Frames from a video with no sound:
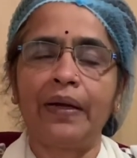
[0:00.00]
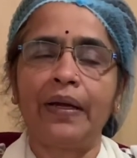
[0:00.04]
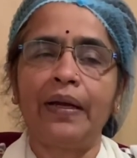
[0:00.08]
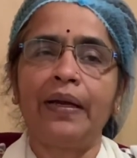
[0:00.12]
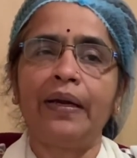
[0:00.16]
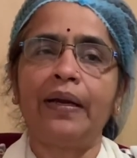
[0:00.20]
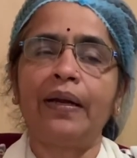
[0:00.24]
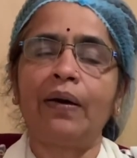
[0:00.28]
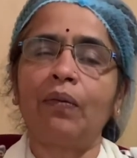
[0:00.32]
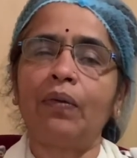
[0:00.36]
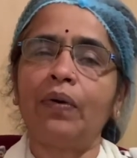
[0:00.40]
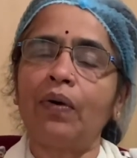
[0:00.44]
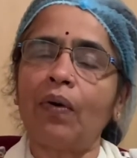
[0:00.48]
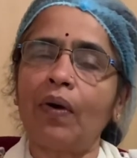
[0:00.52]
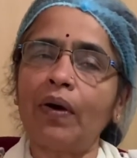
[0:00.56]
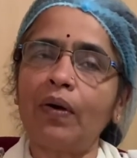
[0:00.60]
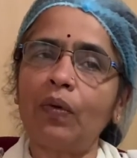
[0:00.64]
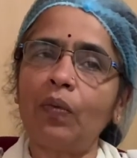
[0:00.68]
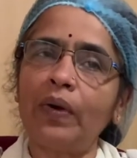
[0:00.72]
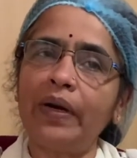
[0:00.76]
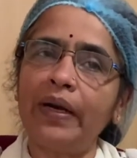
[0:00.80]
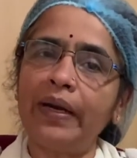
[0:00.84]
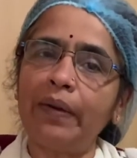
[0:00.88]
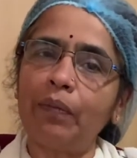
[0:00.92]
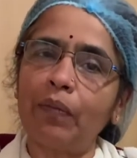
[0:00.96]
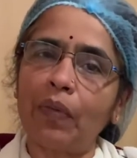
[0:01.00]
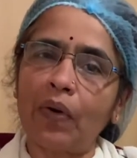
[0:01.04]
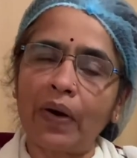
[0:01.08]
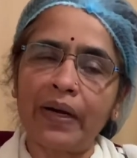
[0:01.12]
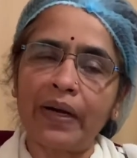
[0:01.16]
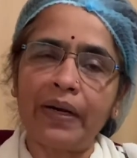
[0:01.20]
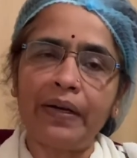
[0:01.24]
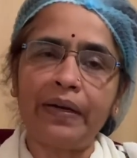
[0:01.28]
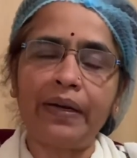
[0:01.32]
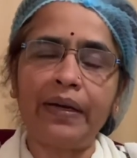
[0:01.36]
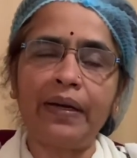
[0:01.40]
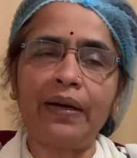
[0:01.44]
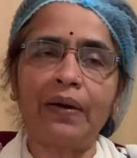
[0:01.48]
Now, not only
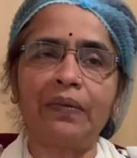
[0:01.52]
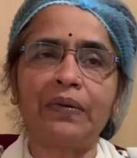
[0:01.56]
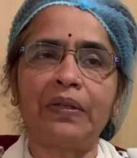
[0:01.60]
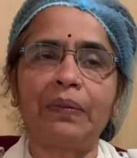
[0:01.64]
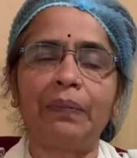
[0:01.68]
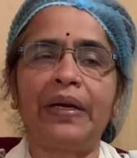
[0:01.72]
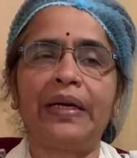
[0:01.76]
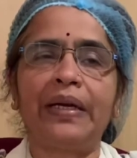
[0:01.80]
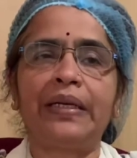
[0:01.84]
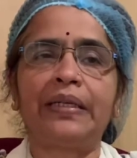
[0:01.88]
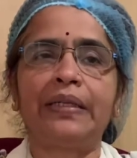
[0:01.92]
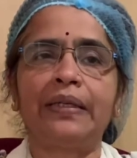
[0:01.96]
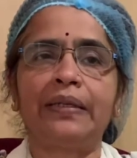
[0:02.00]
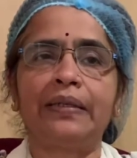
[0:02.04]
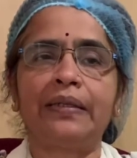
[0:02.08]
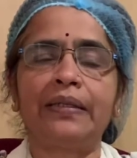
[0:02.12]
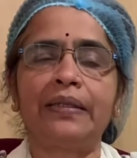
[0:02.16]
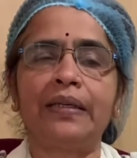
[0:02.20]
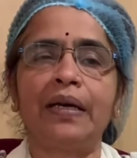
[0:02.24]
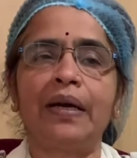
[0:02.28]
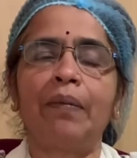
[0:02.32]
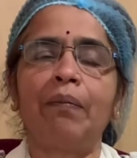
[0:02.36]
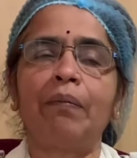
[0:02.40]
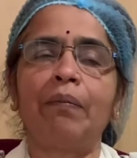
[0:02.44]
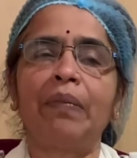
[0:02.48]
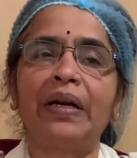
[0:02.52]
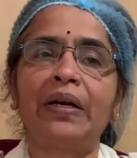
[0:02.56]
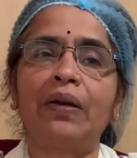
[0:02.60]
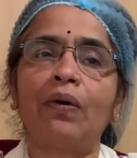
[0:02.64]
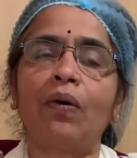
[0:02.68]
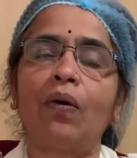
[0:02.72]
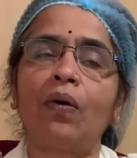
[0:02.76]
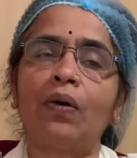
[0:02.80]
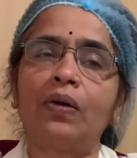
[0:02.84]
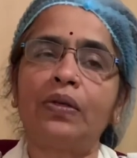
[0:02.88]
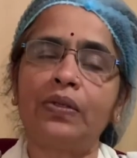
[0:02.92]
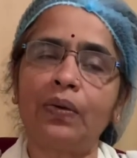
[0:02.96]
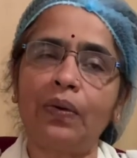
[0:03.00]
monitoring of the patients, but
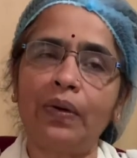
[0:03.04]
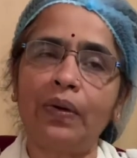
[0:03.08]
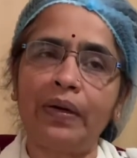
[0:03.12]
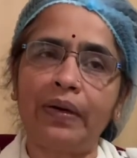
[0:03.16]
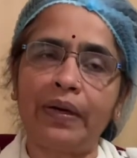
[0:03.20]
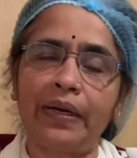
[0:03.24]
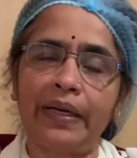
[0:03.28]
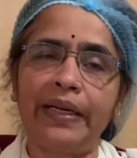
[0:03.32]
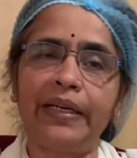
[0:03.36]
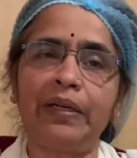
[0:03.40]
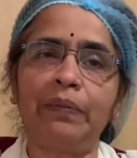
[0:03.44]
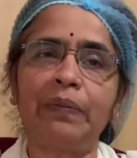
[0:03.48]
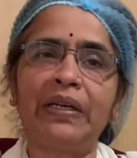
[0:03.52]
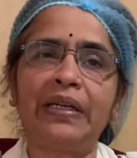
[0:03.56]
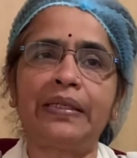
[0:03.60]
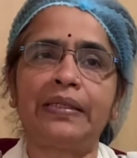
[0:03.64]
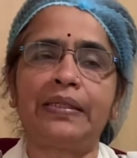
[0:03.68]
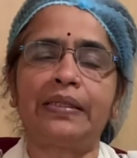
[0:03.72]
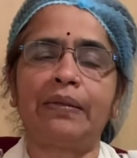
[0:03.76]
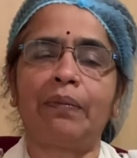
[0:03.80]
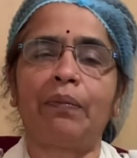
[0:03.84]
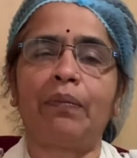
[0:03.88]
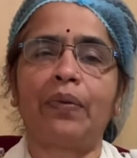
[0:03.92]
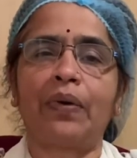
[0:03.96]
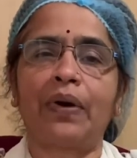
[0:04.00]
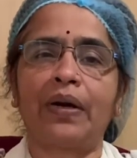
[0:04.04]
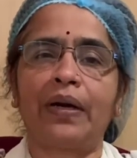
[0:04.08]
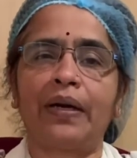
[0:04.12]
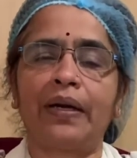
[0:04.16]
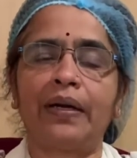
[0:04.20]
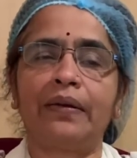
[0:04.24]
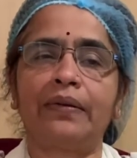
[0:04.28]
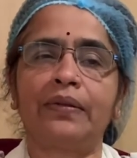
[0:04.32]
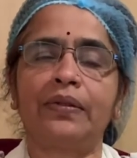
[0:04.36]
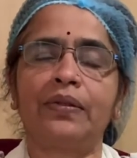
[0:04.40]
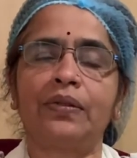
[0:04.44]
also treatment is important.